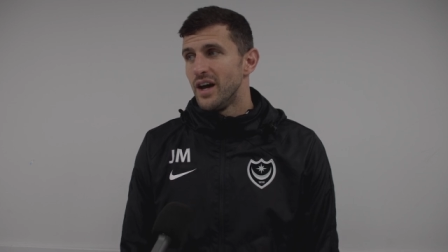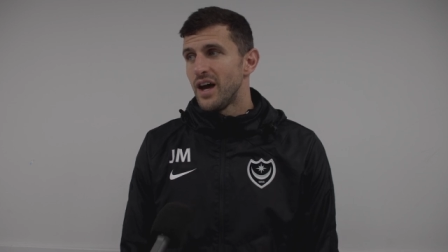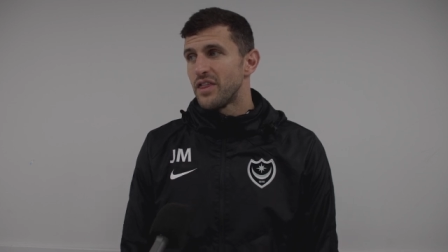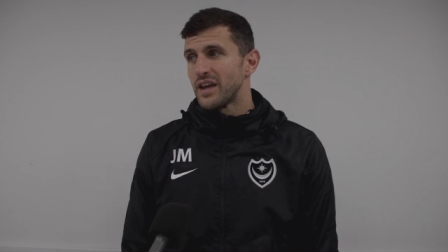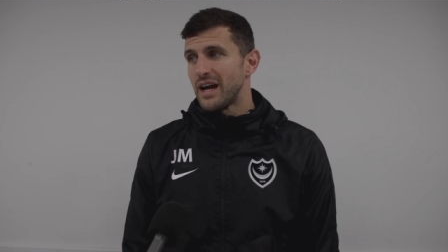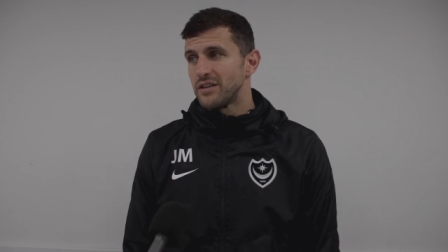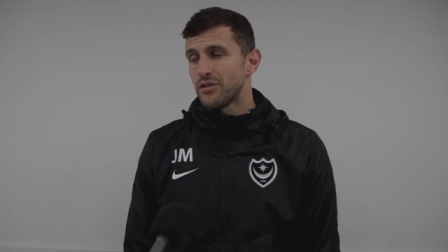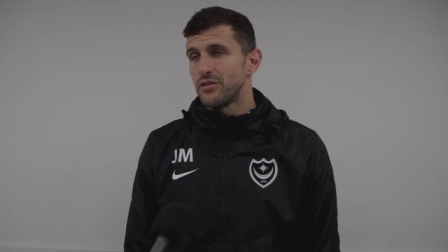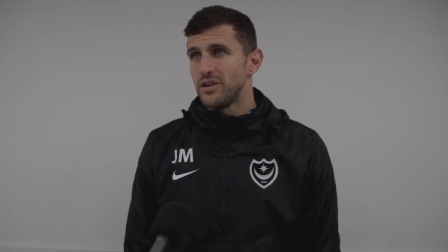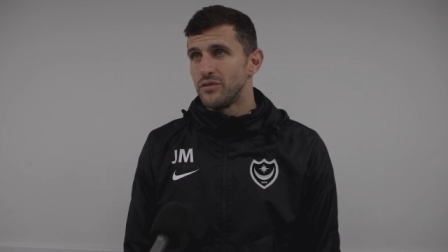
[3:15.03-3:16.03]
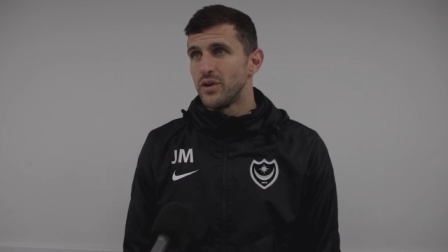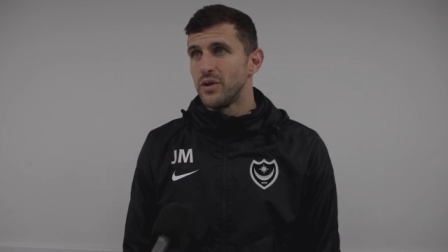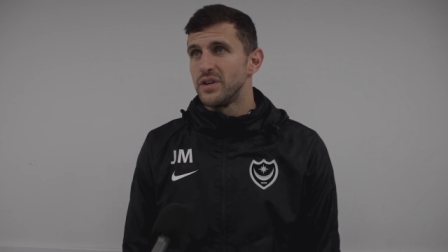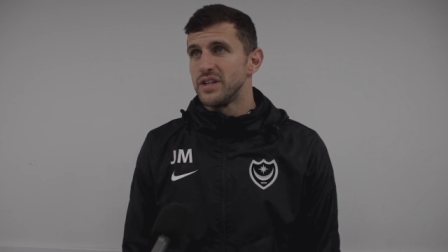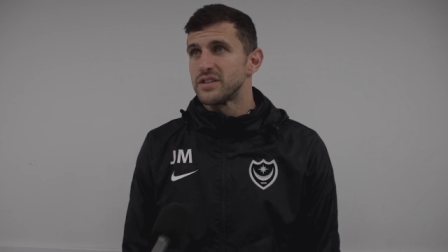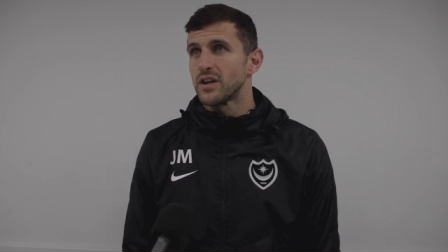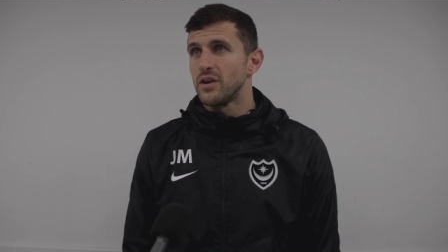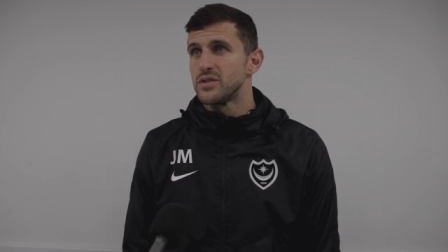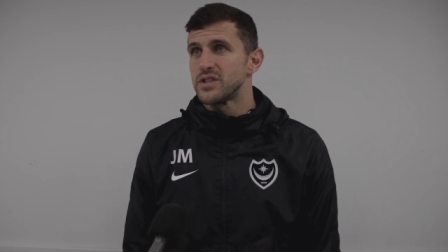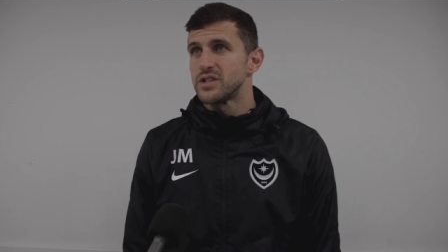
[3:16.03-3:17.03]
I think out of the three of them, Ronan is the
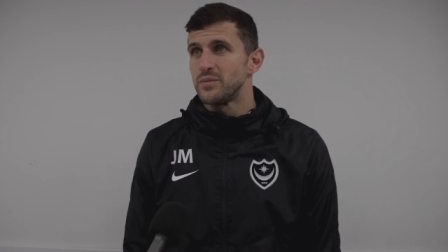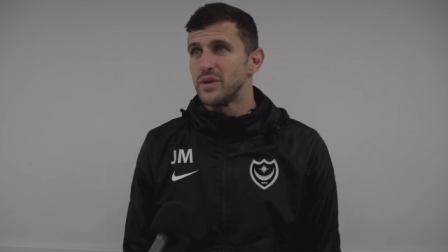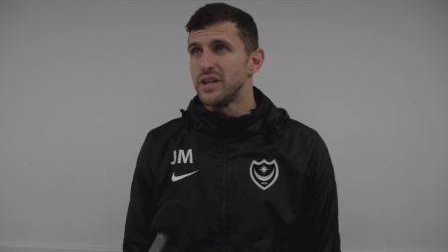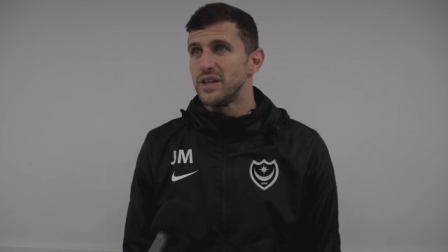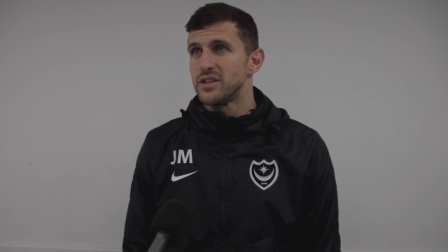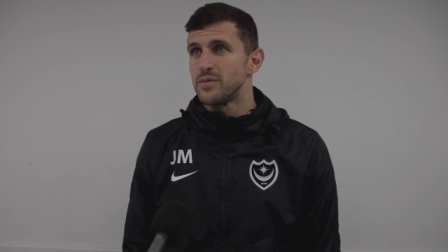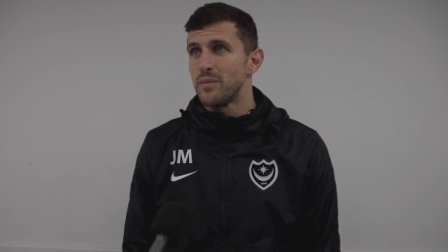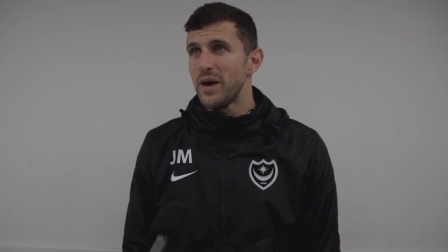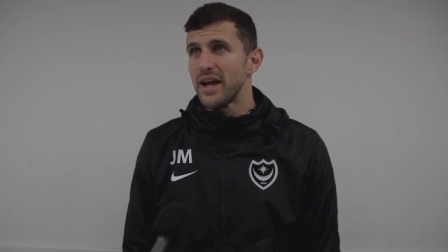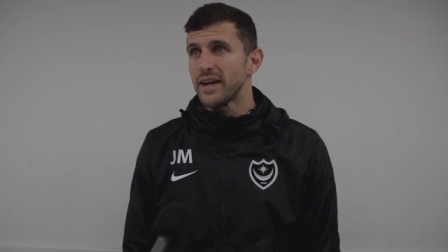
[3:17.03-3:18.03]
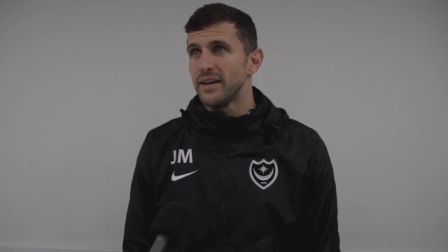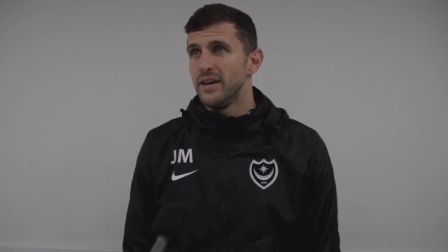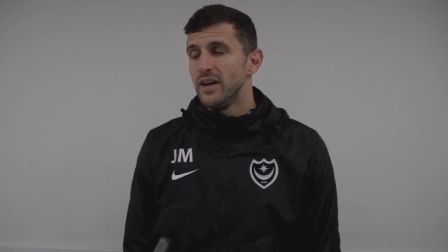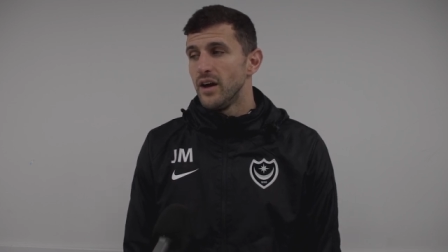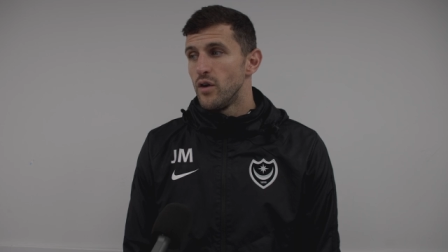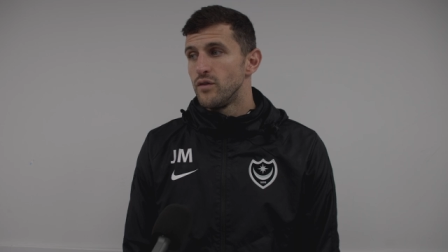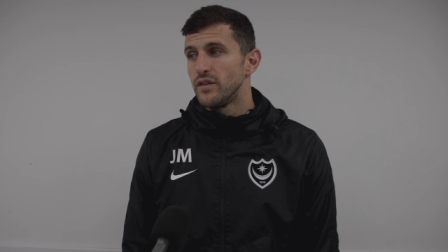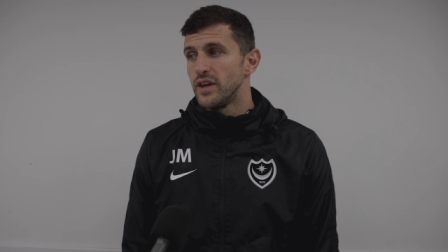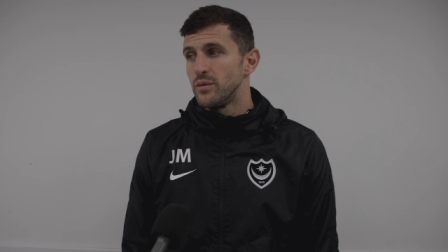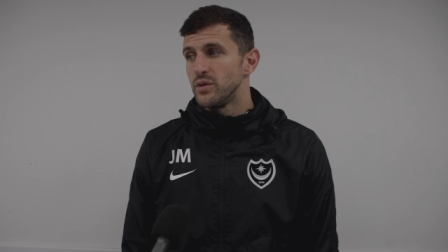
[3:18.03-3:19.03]
closest to be back.
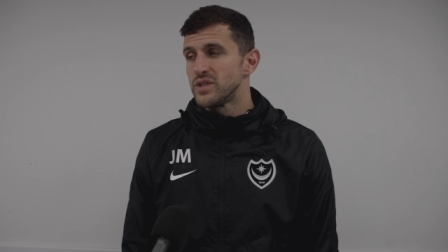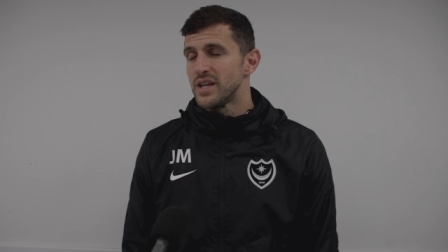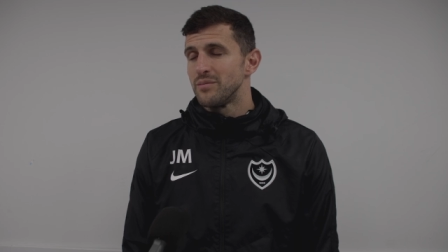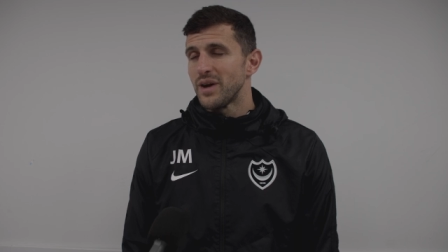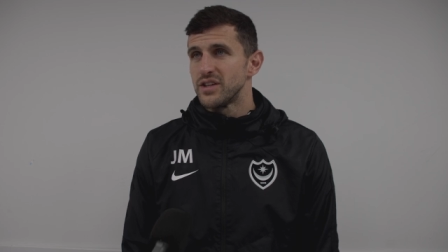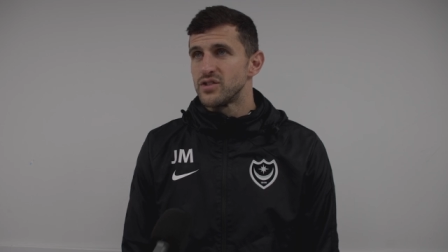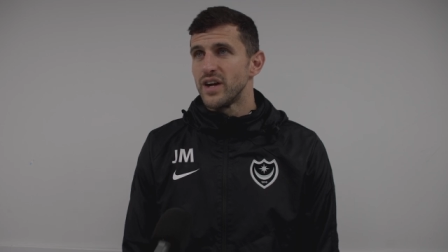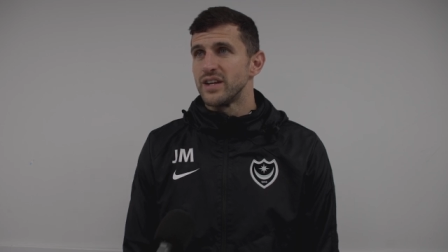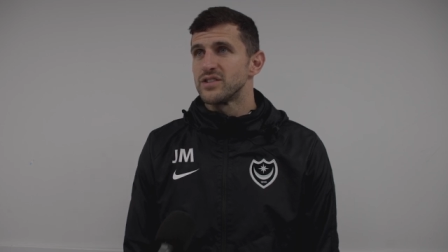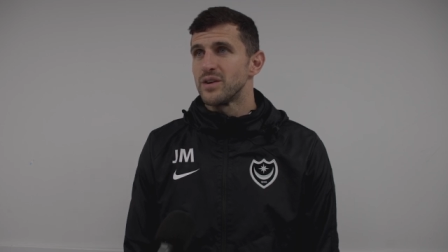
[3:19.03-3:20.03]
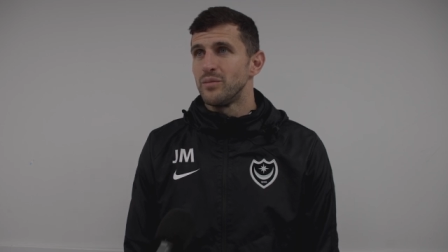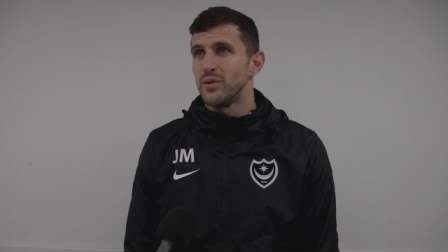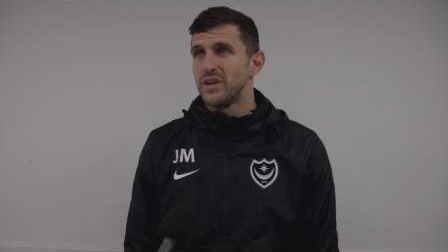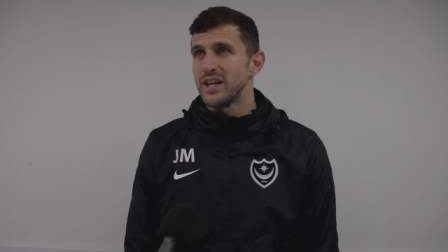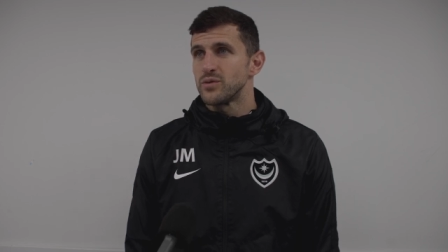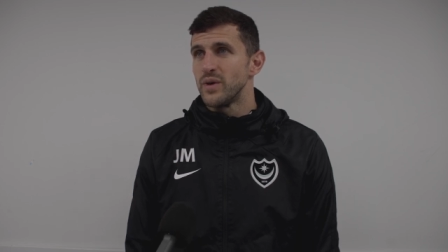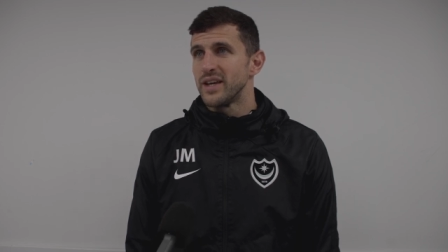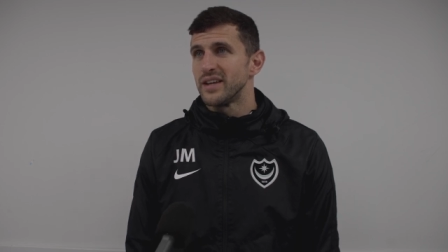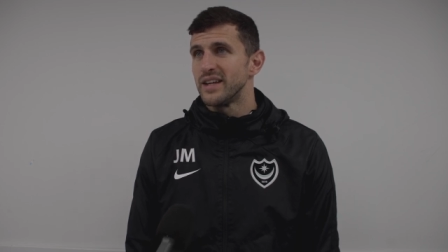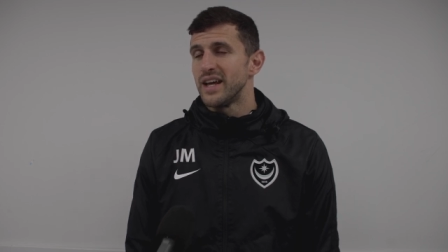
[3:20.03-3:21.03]
Hopefully we'll see him back in training at some point next
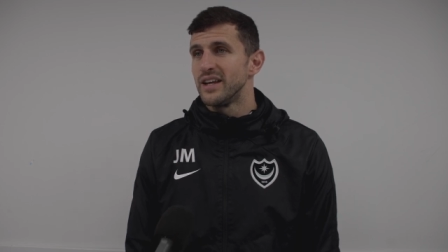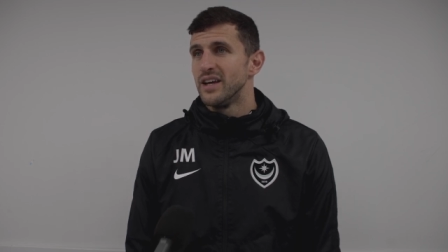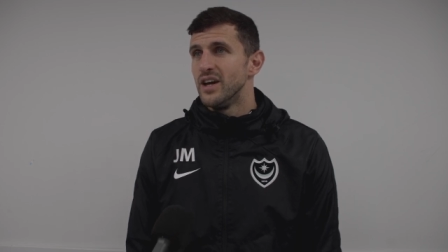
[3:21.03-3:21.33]
week. And then